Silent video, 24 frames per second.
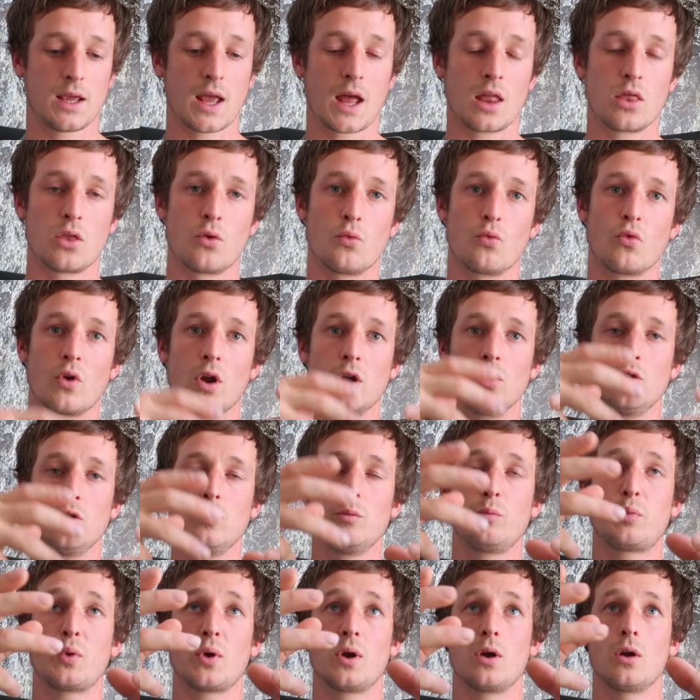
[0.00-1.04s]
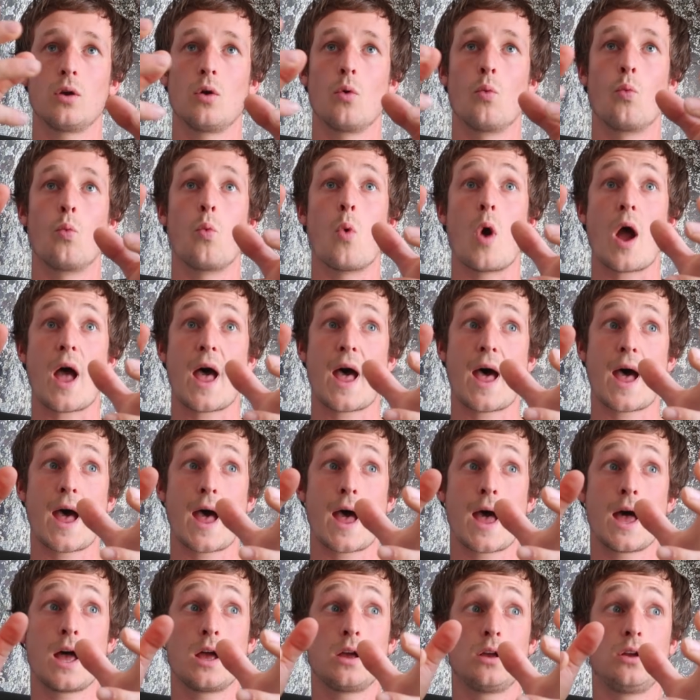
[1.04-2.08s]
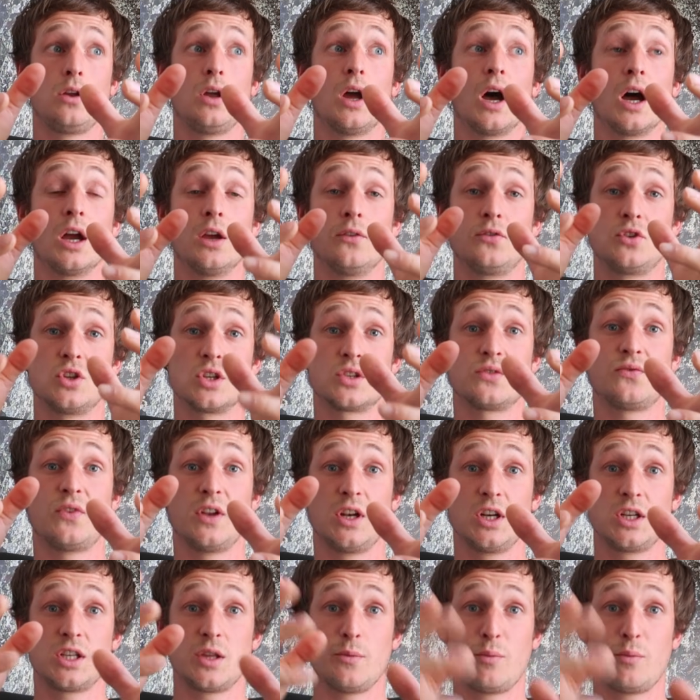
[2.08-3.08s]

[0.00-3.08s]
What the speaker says: get the rope where I've just finished the